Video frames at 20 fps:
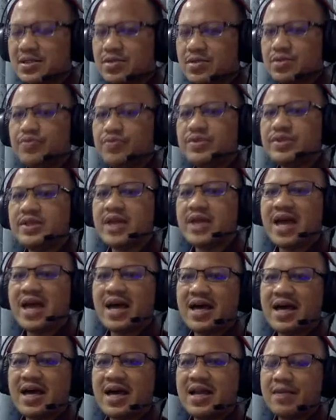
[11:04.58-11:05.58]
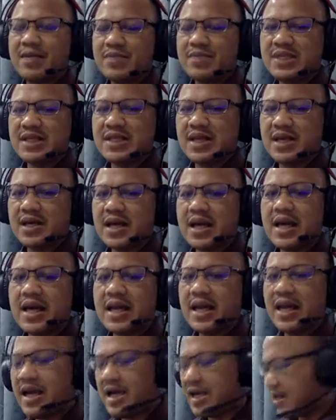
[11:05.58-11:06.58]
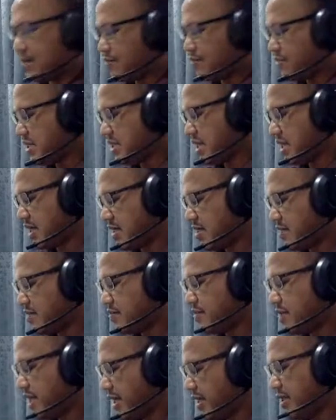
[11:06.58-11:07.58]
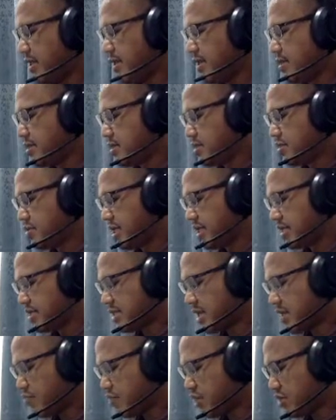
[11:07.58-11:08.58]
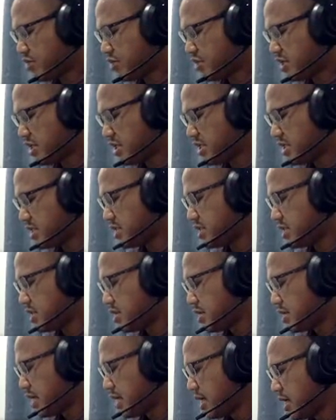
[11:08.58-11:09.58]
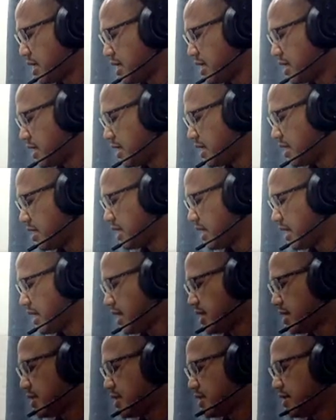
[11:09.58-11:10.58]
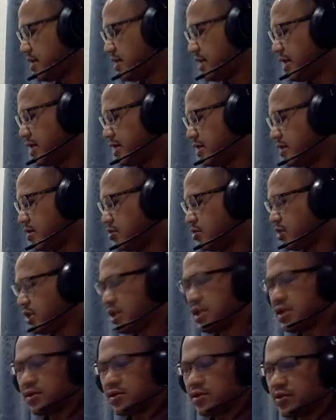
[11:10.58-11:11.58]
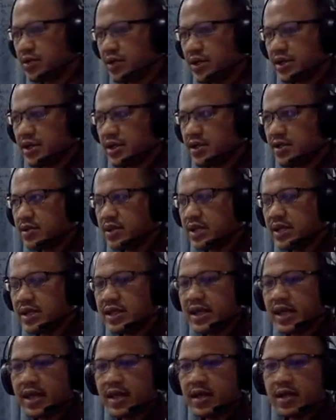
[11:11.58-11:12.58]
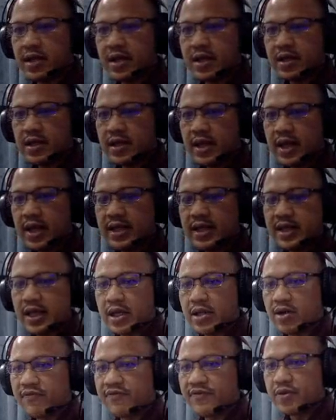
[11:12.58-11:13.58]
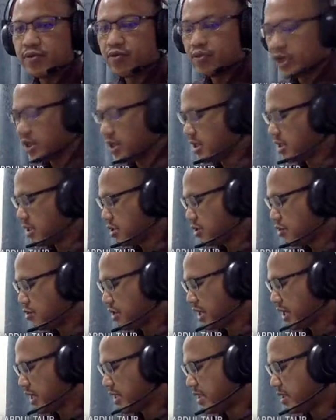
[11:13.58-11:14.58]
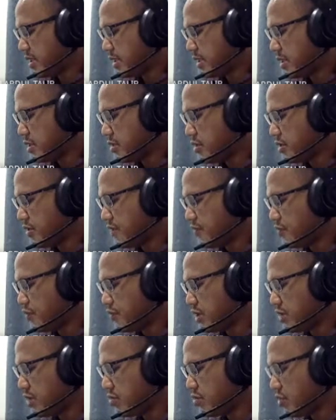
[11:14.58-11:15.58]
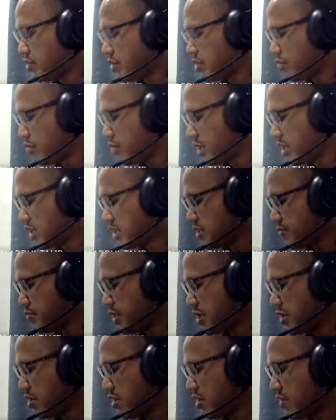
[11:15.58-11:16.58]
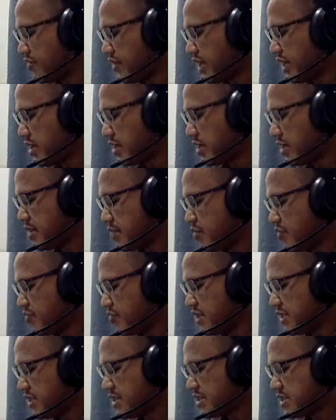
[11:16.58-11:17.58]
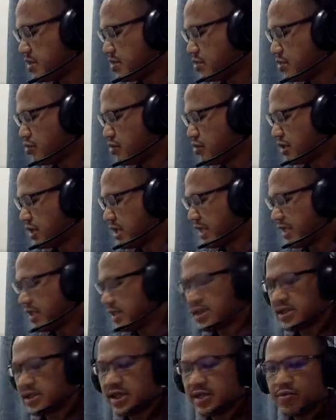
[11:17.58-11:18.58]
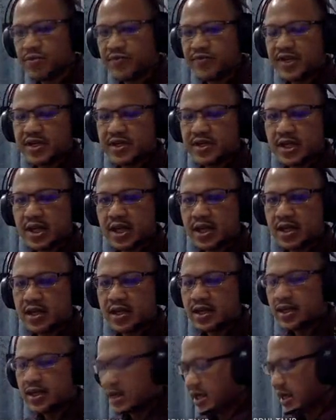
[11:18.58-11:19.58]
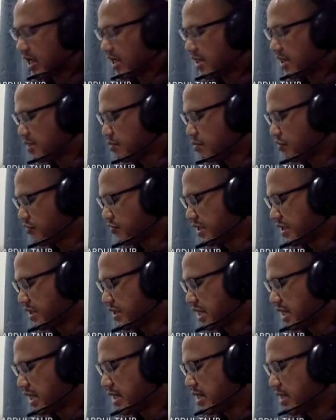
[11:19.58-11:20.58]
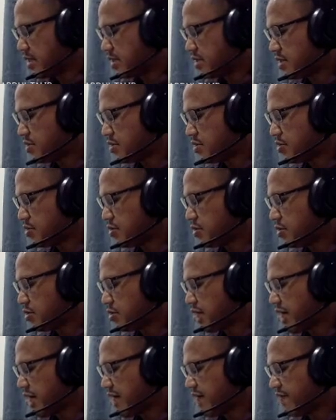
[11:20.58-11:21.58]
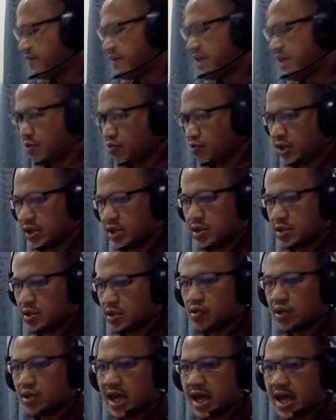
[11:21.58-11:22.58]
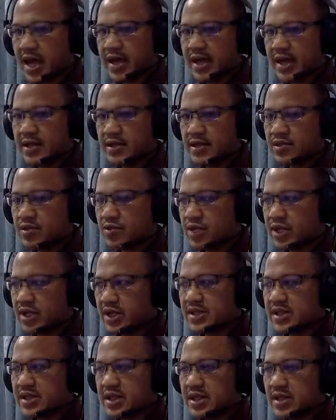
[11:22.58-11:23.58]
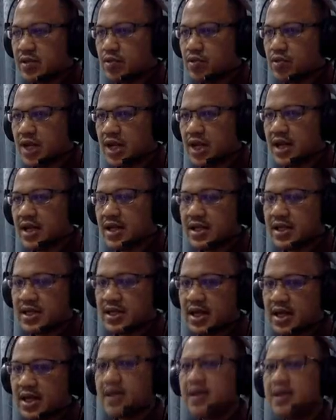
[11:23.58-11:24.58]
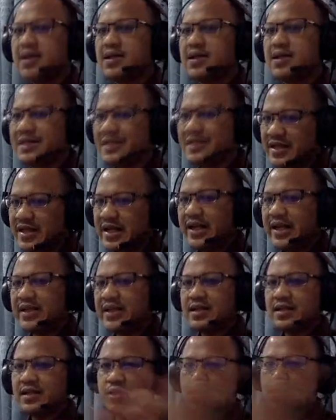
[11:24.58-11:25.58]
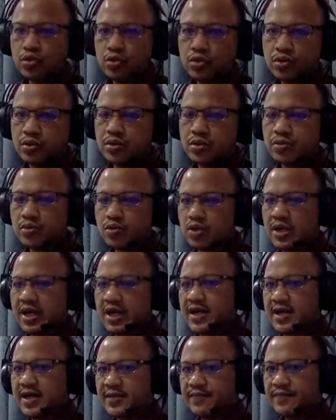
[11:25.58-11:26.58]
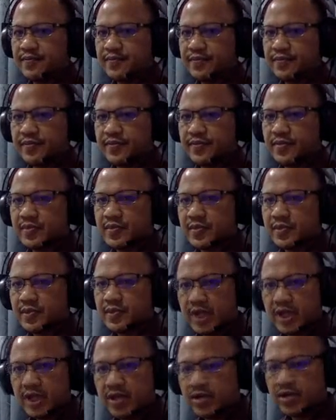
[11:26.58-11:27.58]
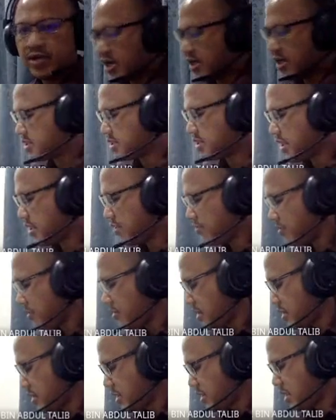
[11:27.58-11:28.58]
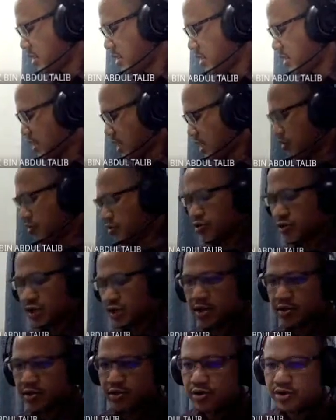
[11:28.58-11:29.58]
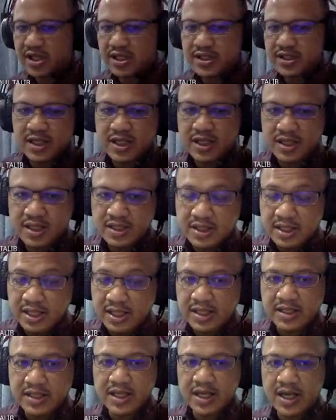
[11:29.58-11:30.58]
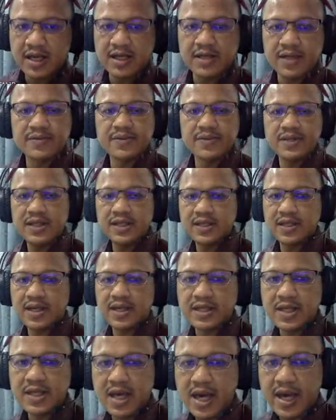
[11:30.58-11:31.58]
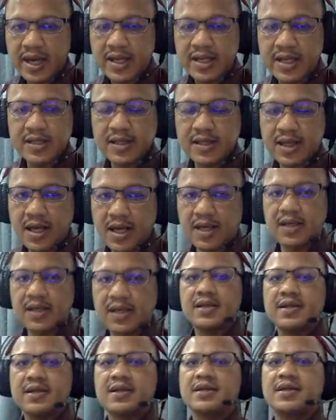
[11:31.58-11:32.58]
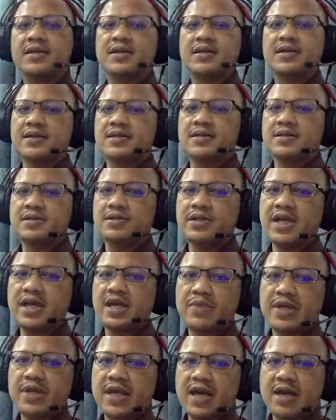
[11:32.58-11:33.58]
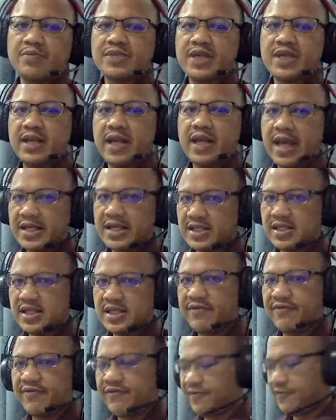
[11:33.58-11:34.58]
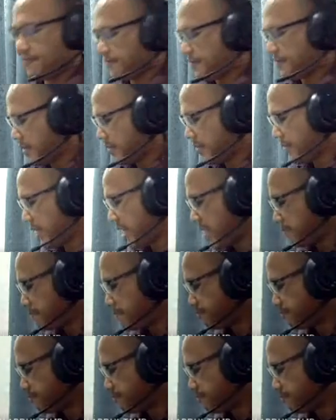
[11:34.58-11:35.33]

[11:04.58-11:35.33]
we say alamiyah, al-alamiyah. Right? So next time when you see this iya related to in the end, at the end of the word, you can, if you want to know what is the meaning of that, remove these two letters, remove the ya and remove the ta. So you have that word, Quran. So what is Quraniyah? Related to Quran. Okay, do you understand? How do you translate this iya, the ya and the ta? So that becomes an adjective. Now,